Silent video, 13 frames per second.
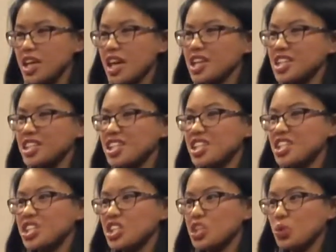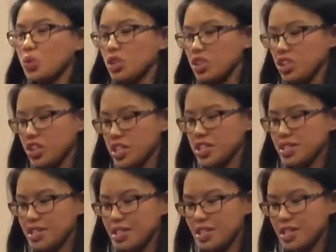and in teaching you will
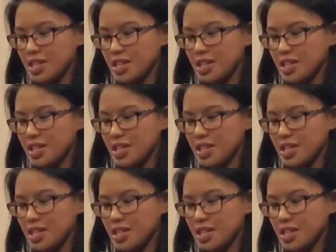learn."